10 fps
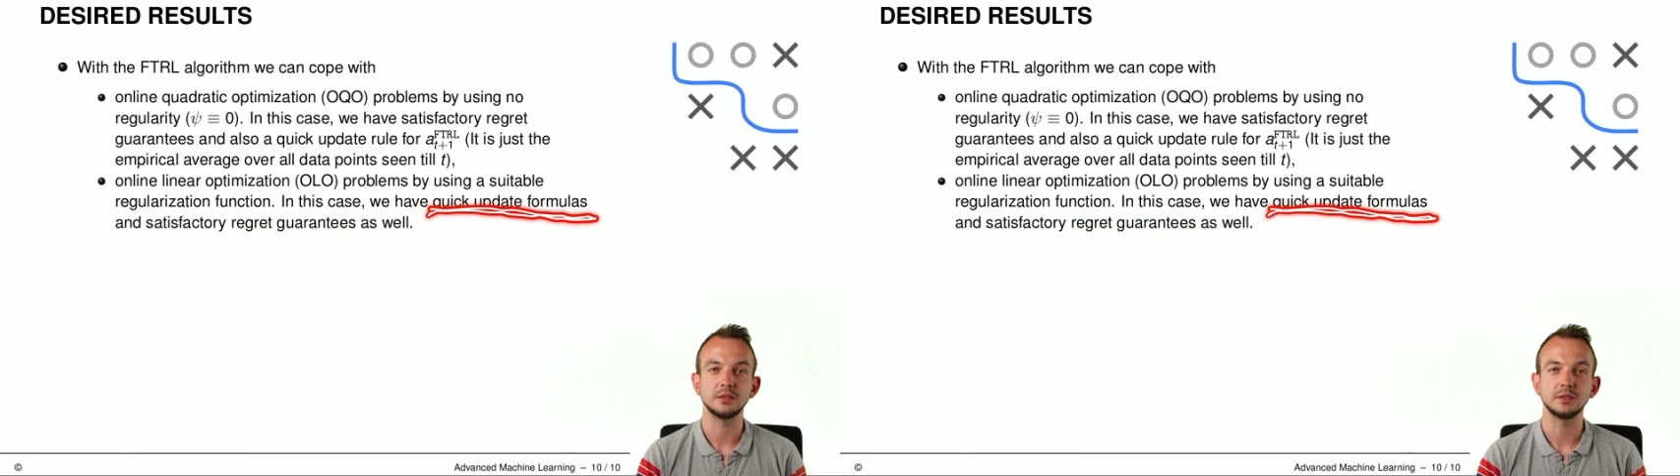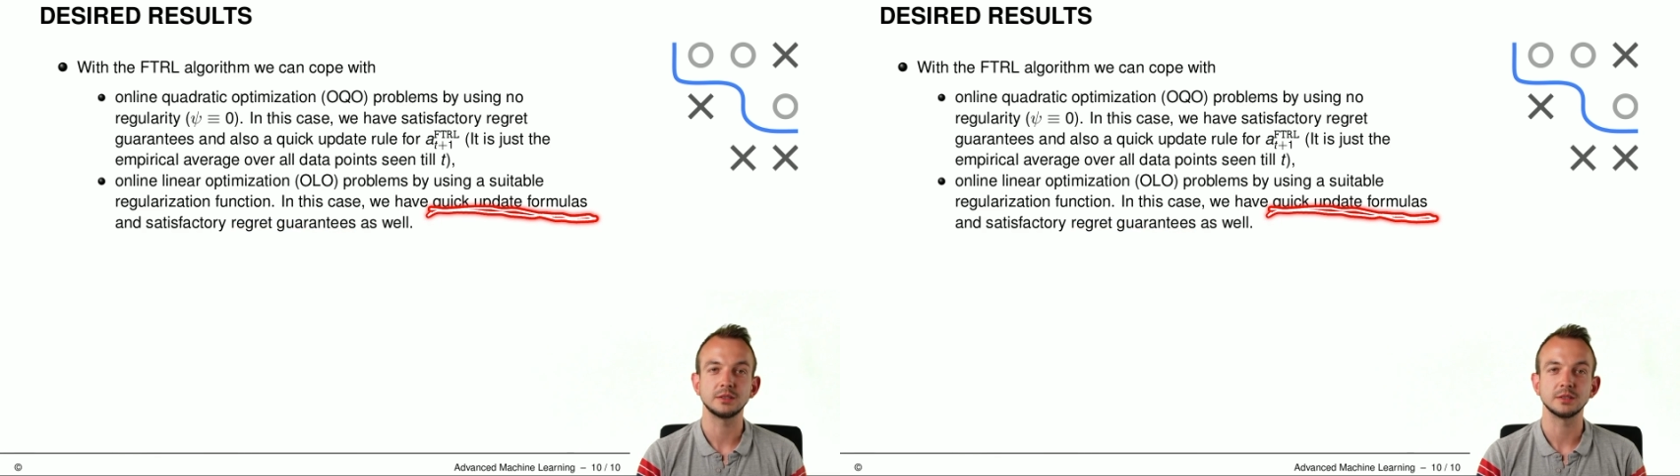
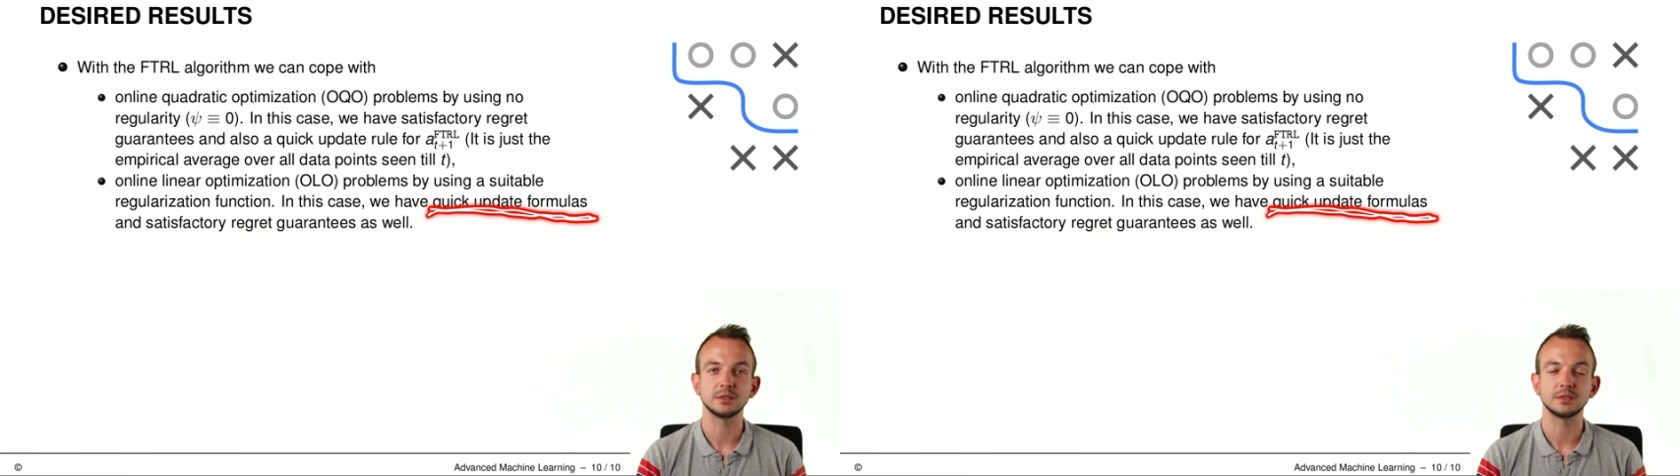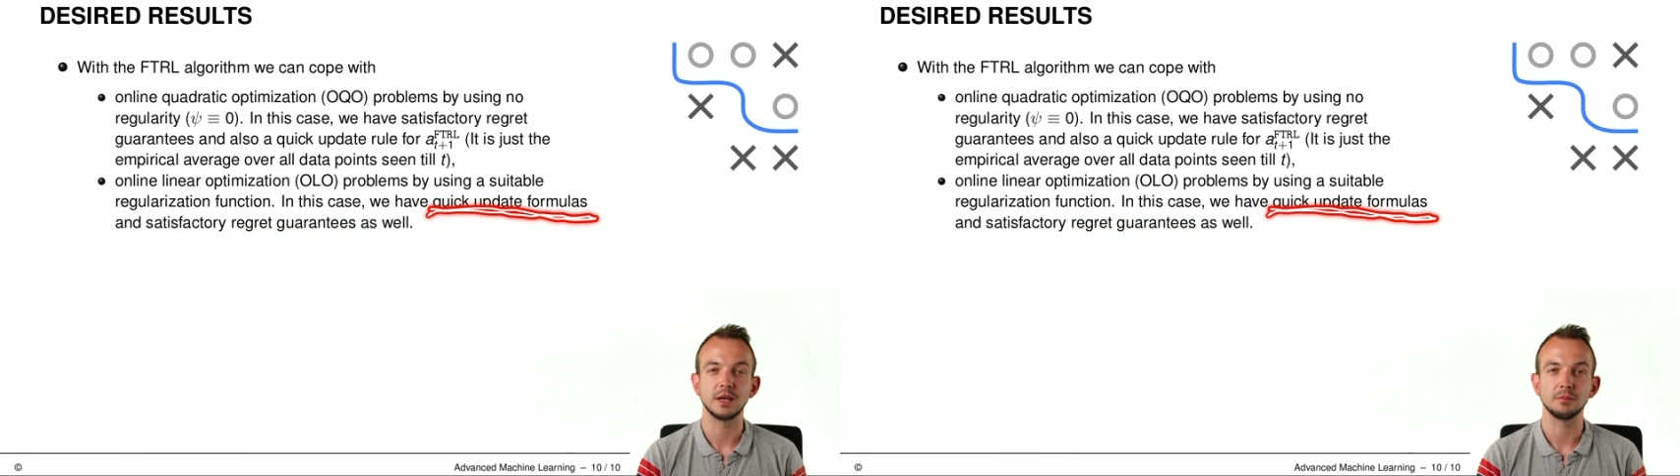descent
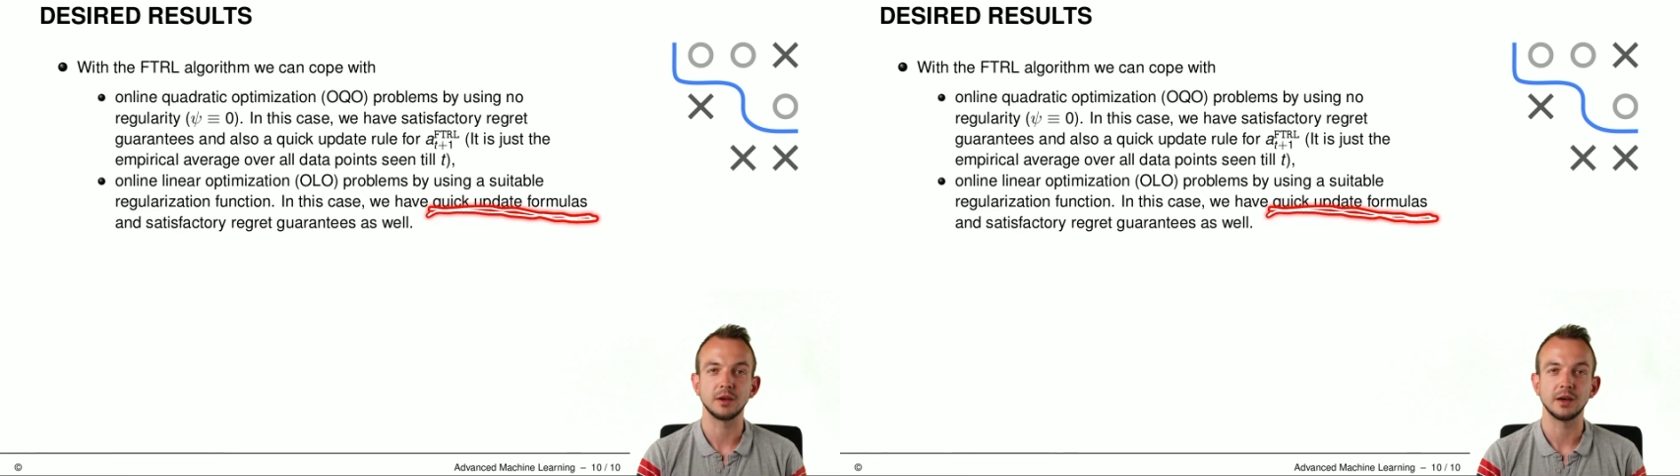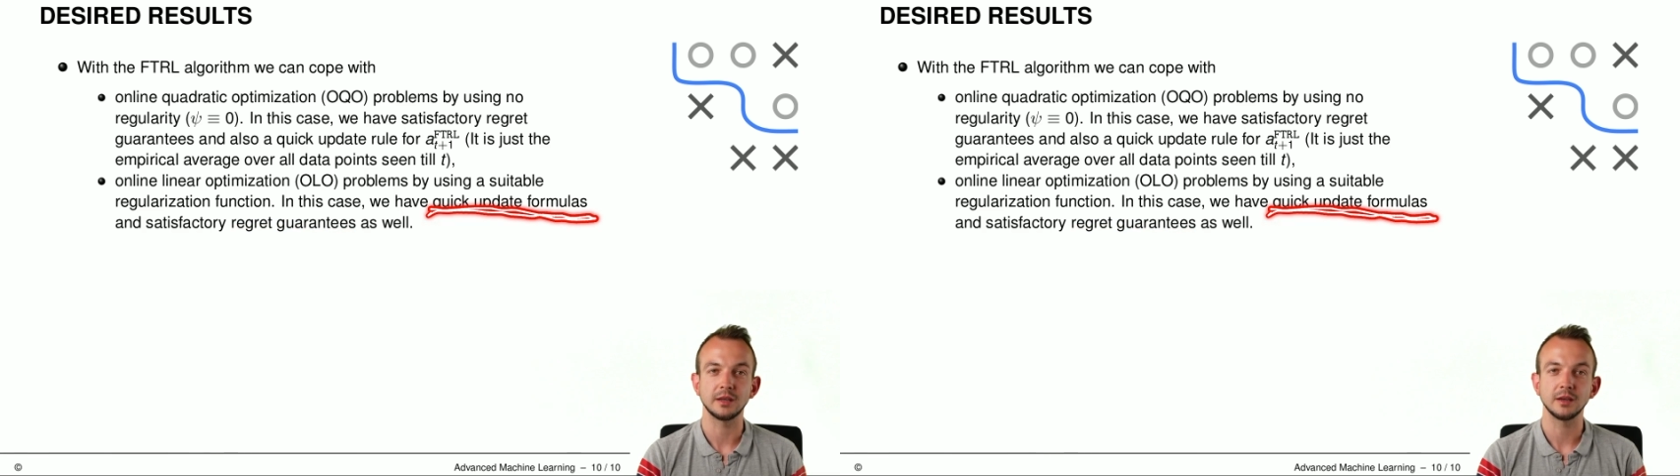step
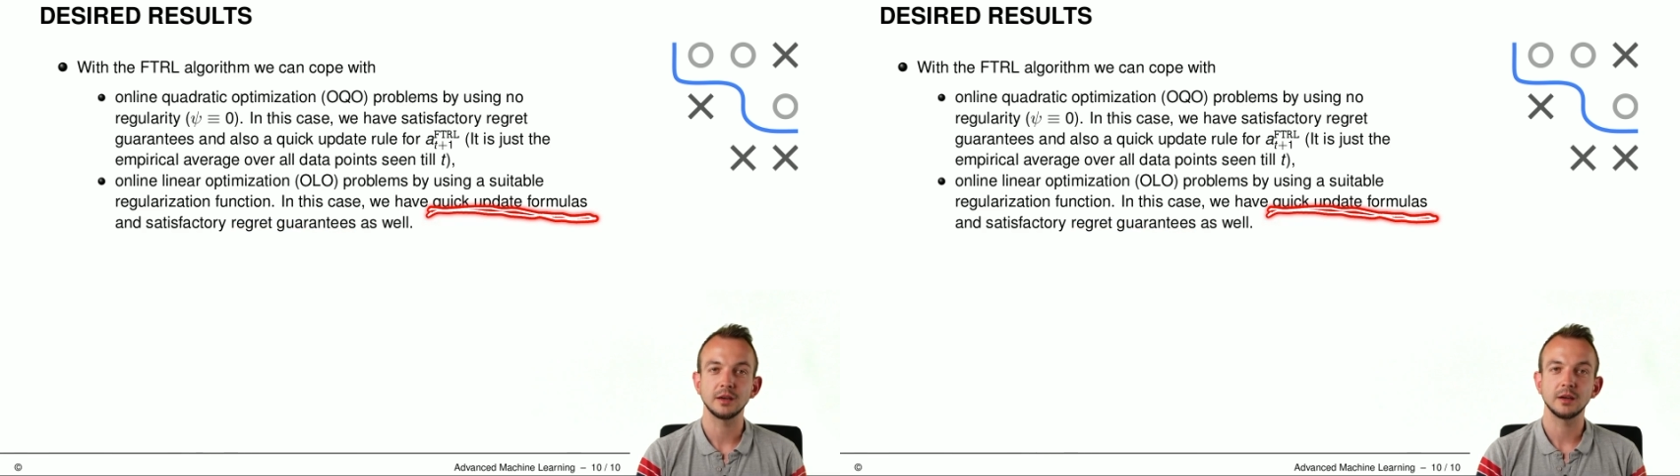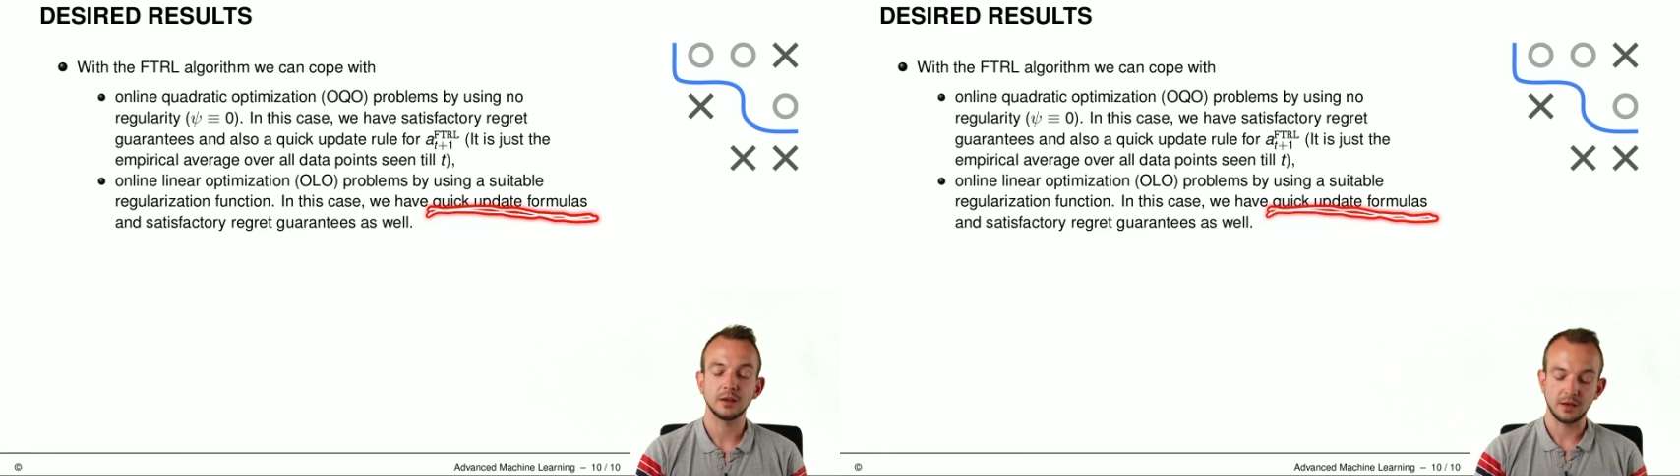like
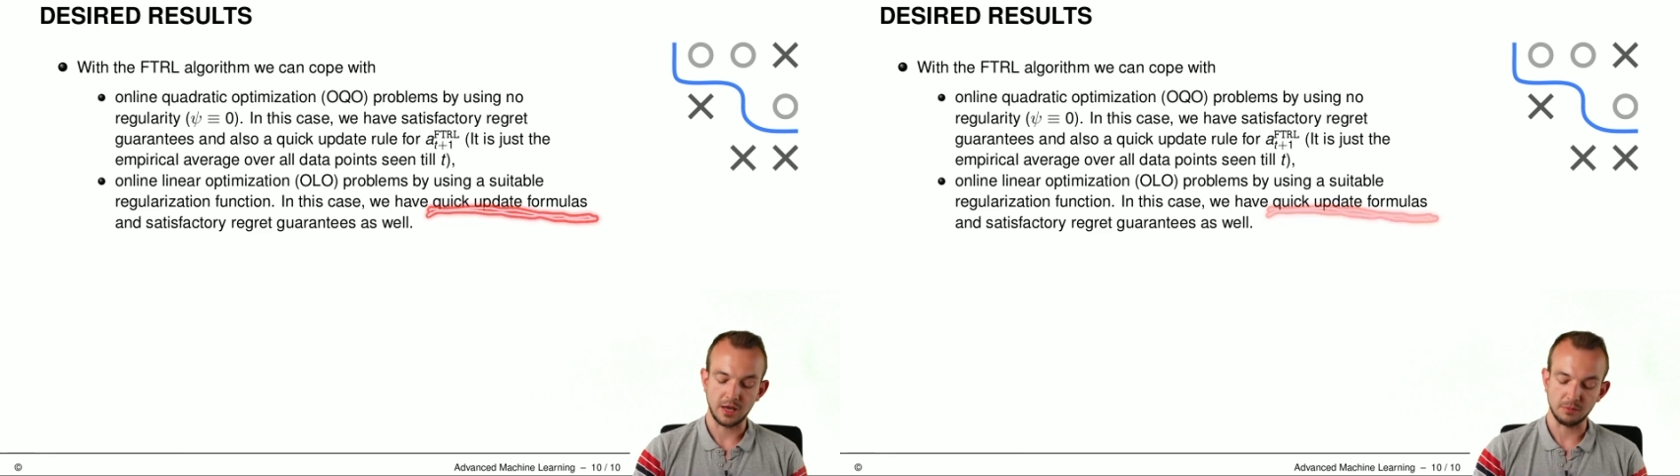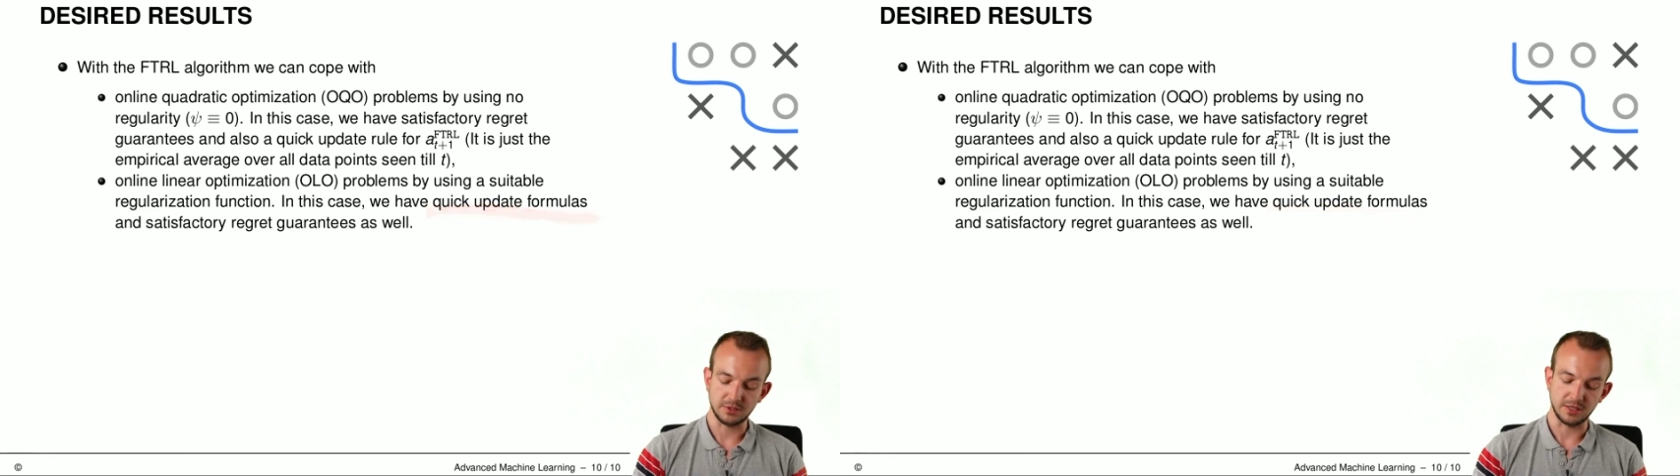
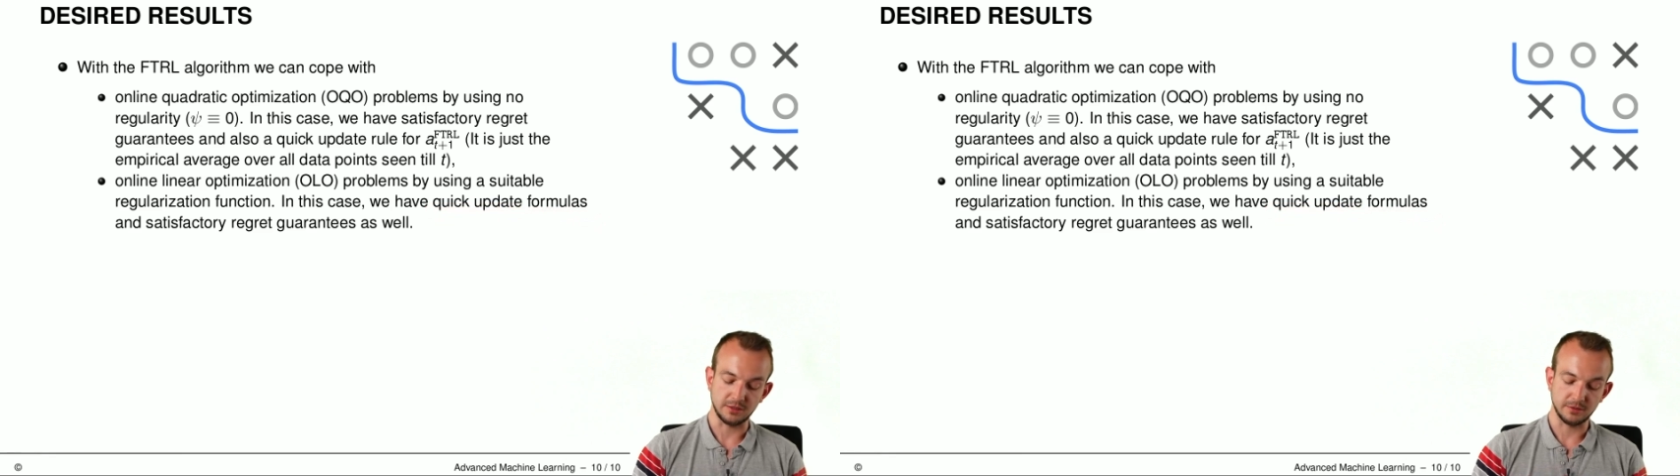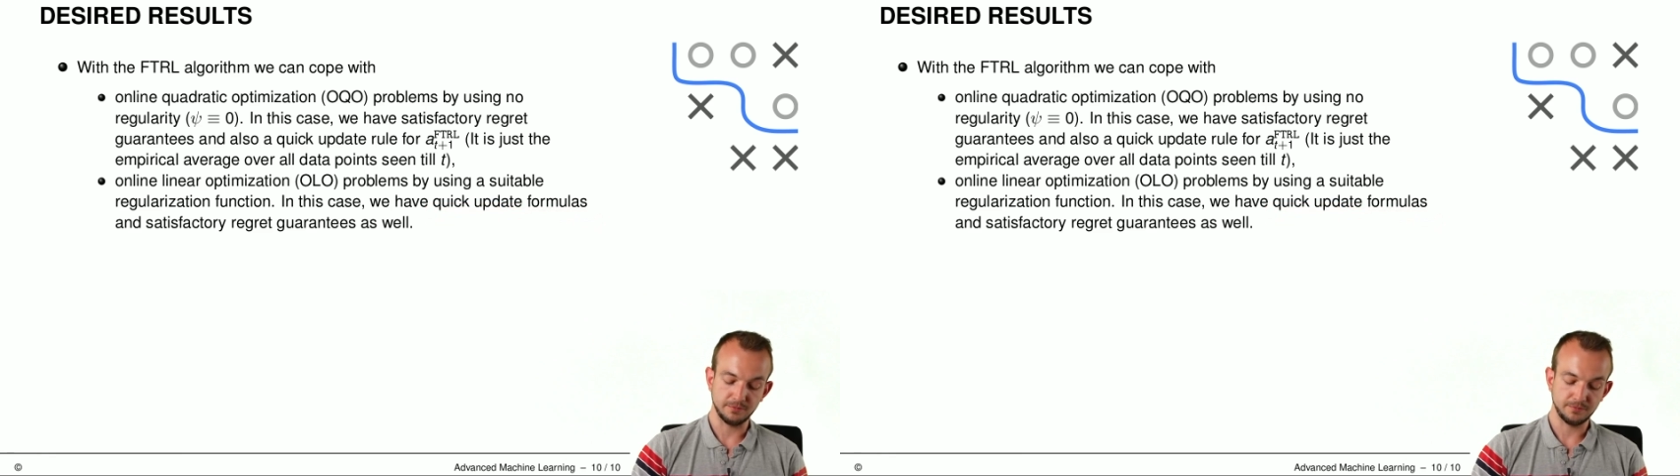update.